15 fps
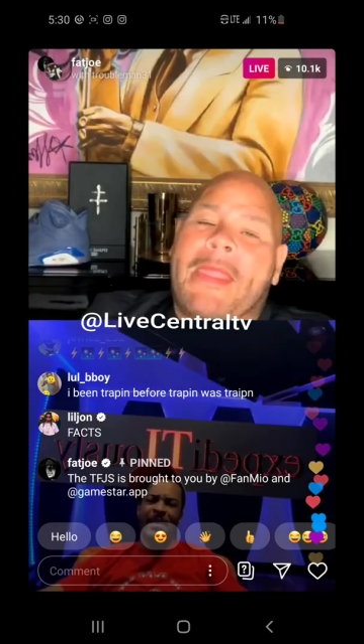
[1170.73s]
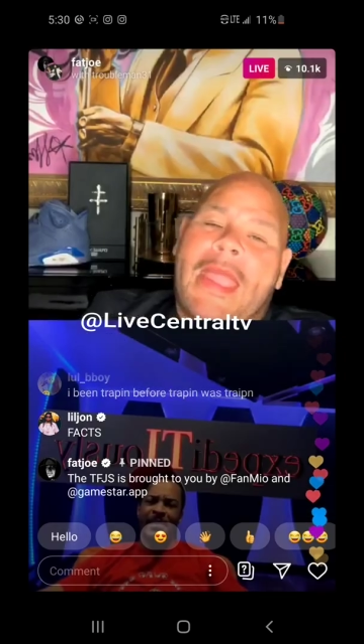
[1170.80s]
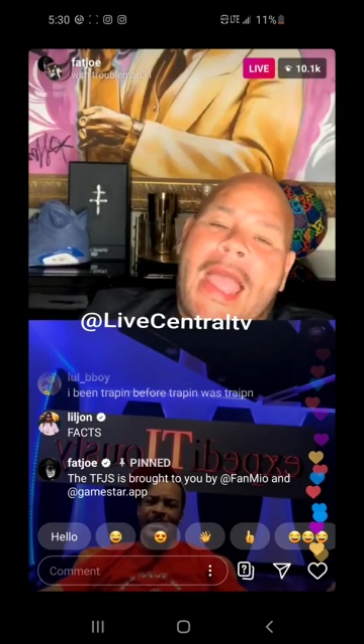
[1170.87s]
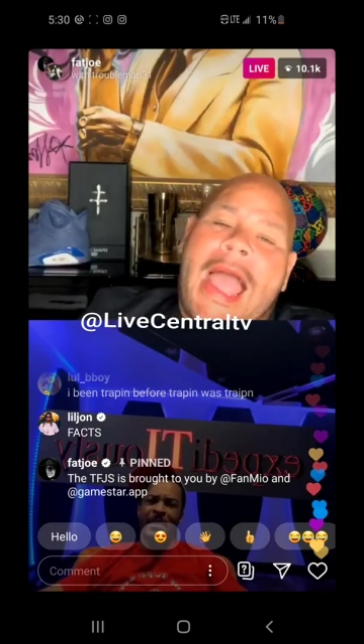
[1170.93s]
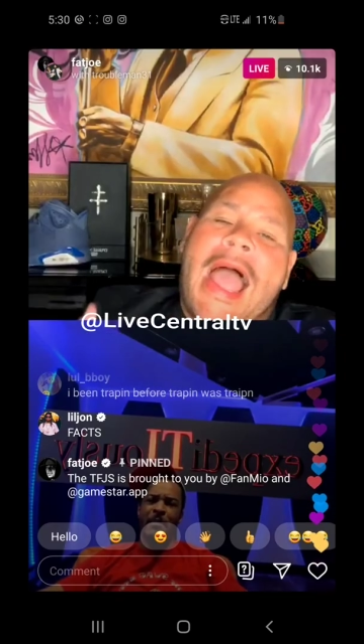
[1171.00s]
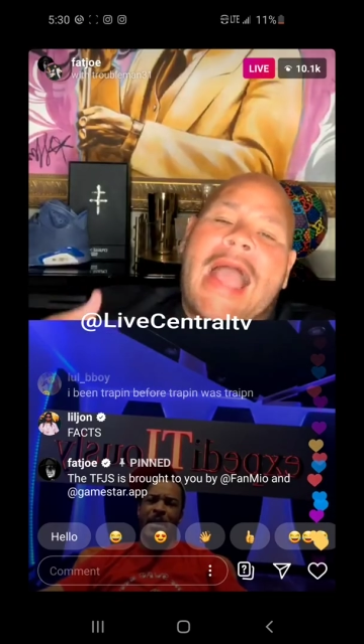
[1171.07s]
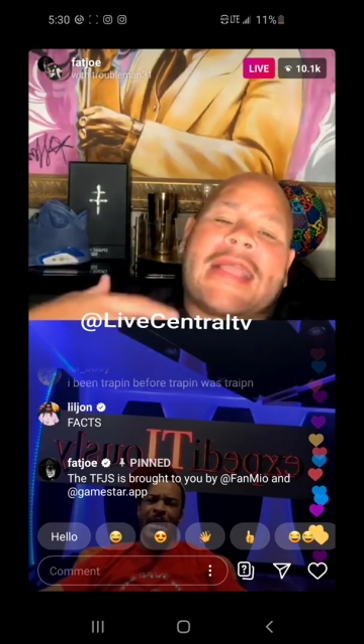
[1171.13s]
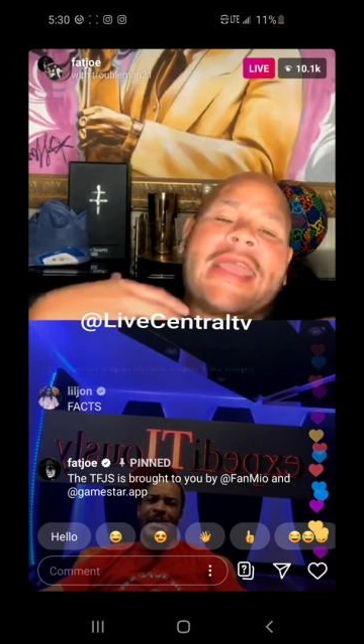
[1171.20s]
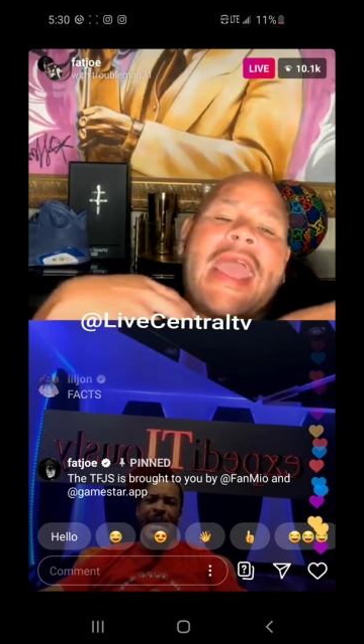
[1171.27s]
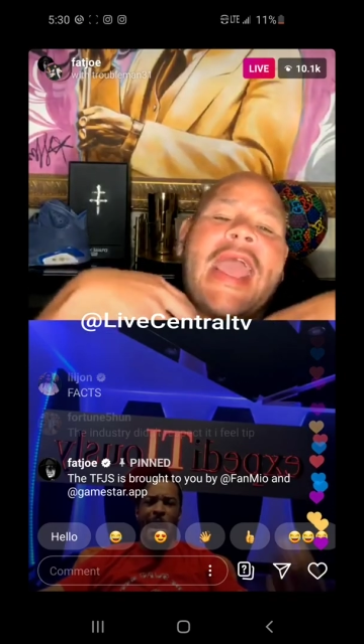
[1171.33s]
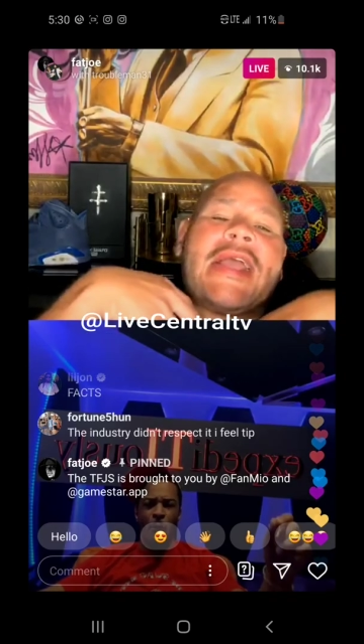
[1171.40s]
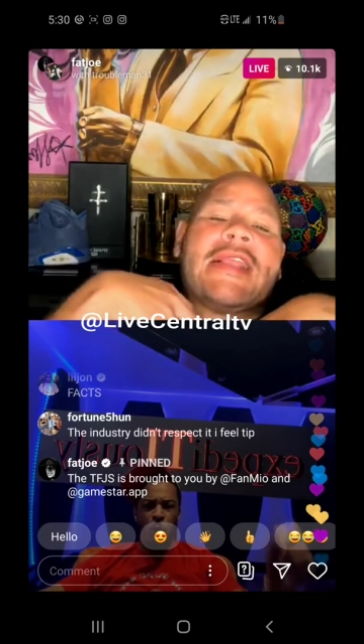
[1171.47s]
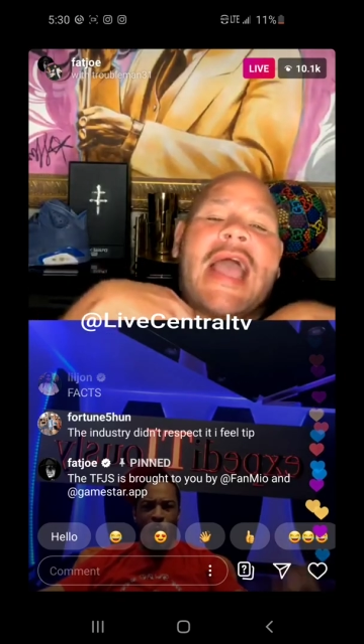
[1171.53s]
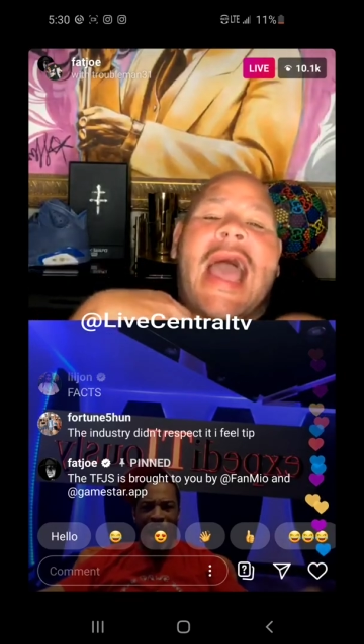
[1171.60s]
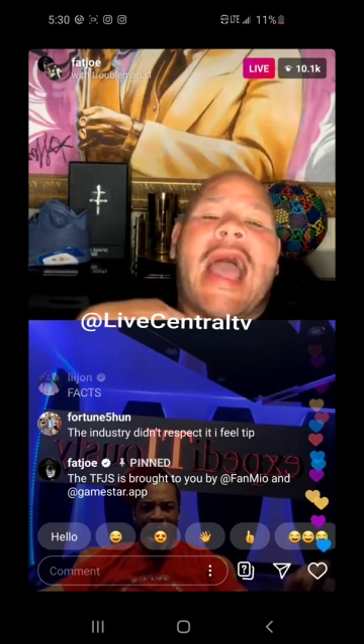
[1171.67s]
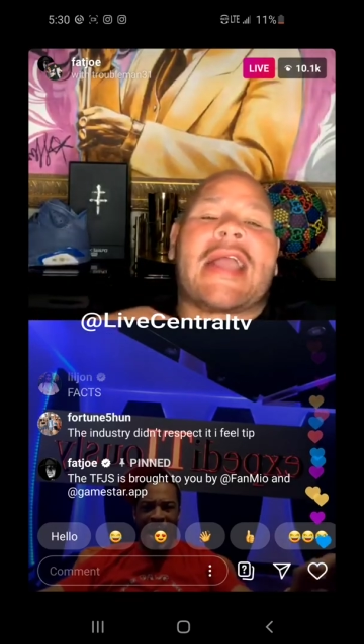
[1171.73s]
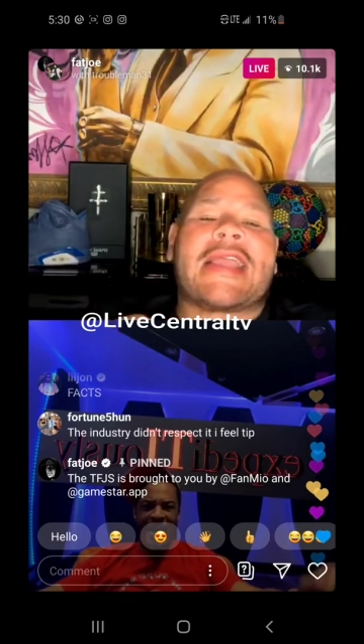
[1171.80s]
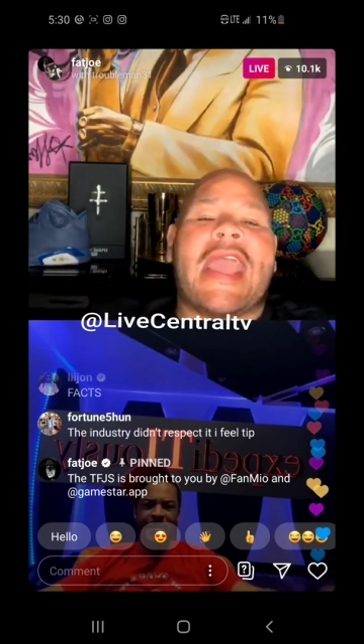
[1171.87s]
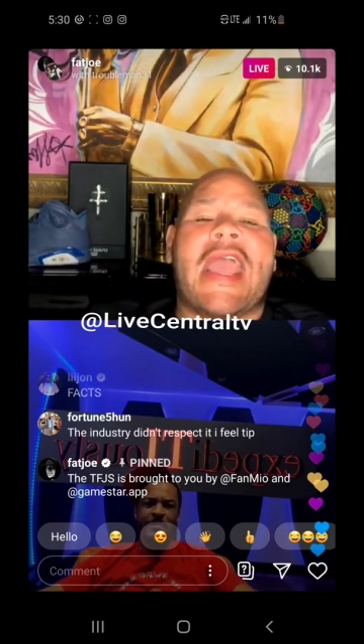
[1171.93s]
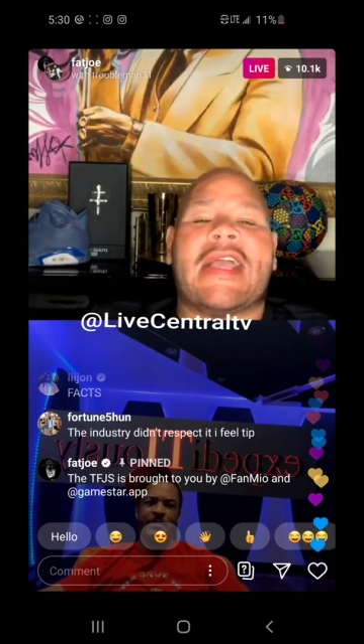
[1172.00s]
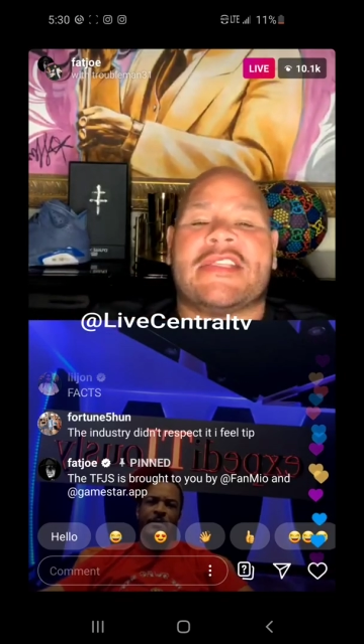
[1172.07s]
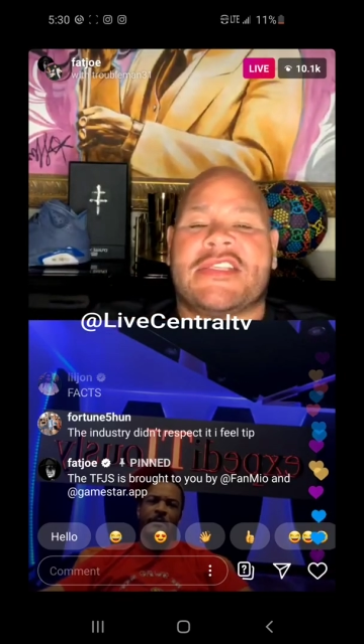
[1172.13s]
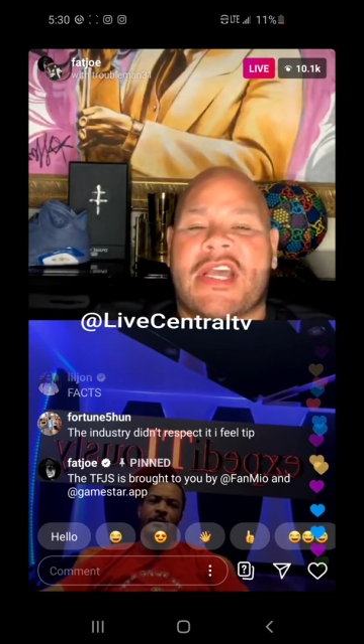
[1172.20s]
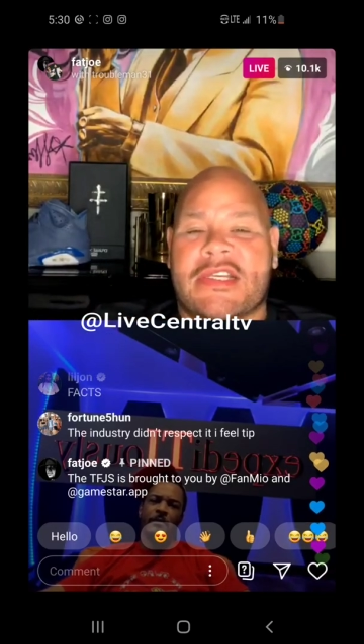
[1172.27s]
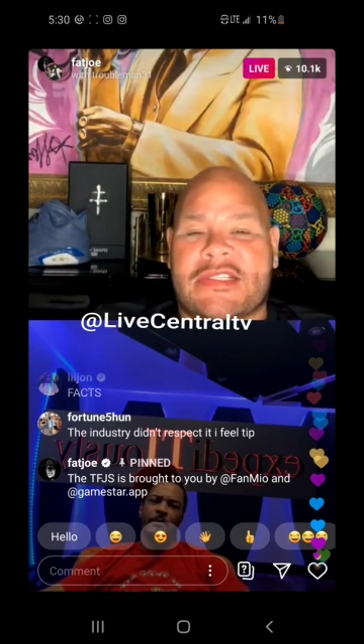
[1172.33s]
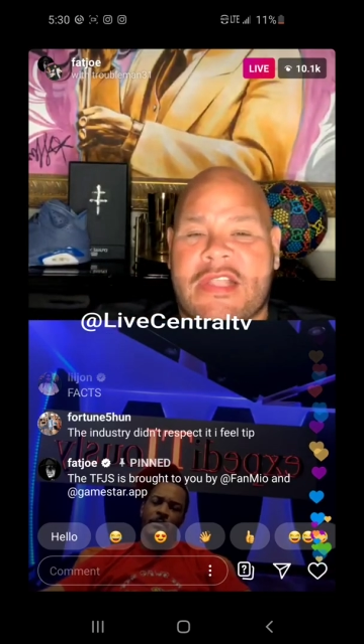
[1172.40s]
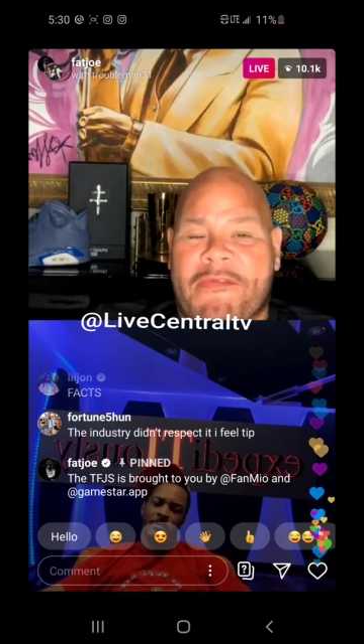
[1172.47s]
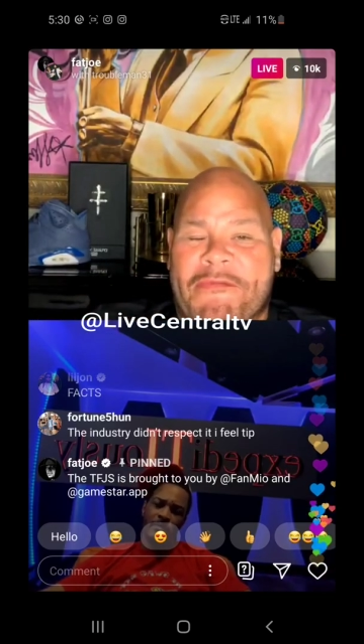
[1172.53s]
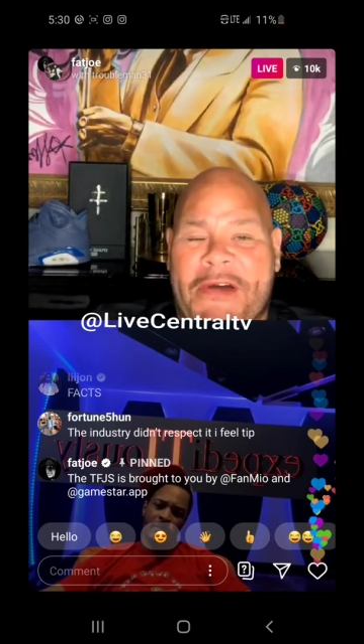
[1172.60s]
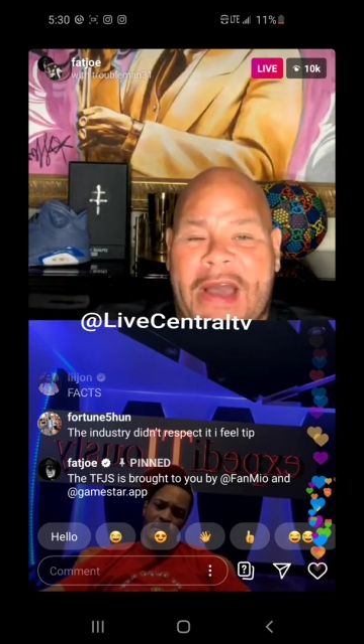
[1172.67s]
I can't
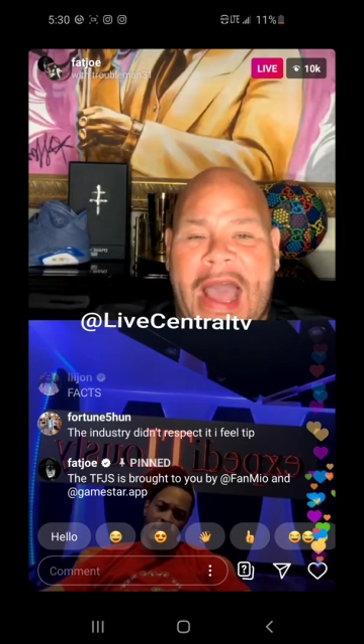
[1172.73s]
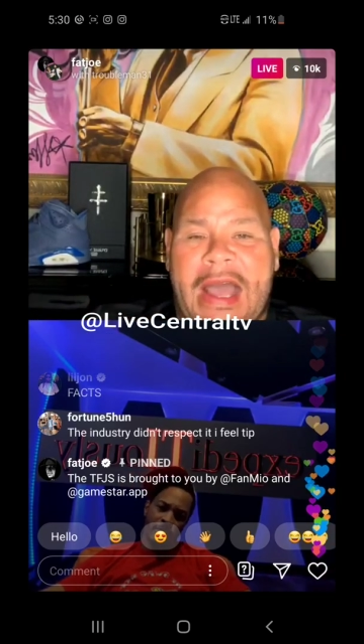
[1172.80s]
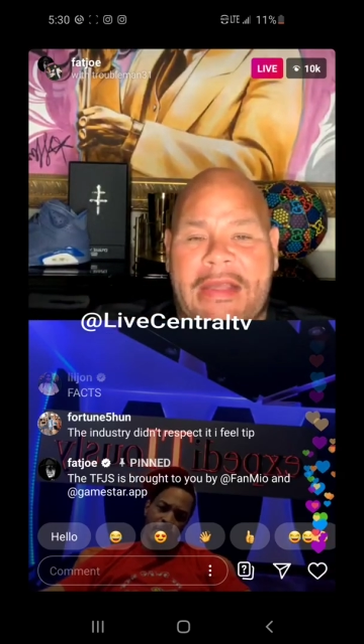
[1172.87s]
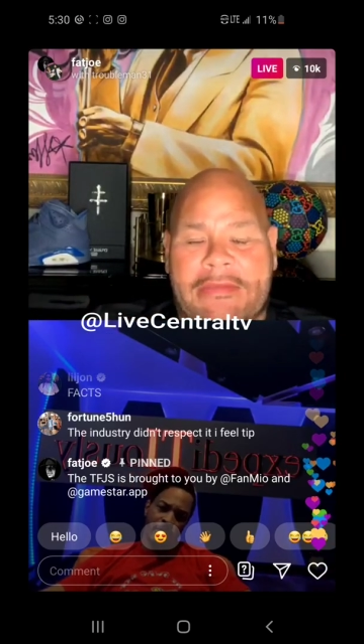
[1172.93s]
justify.